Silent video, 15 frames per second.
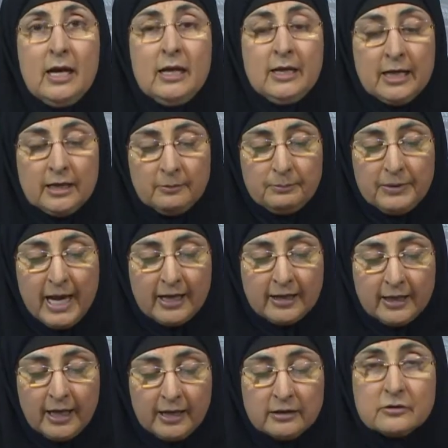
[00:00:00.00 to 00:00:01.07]
like a black
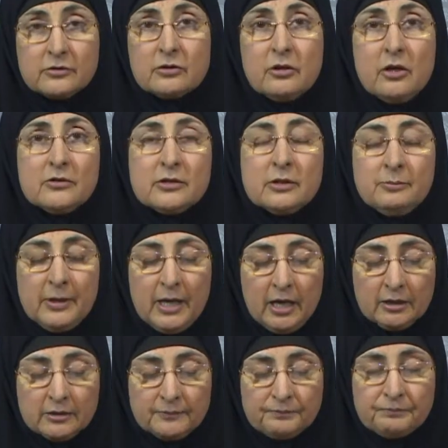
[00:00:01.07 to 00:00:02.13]
cat has crossed the
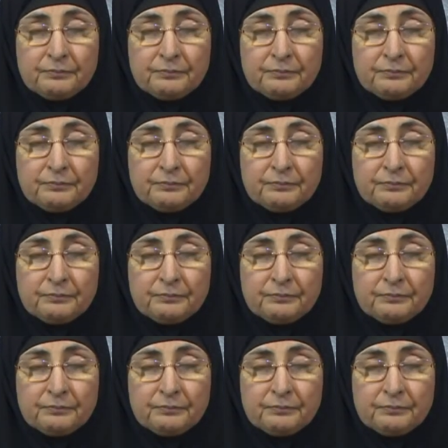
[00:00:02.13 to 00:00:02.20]
path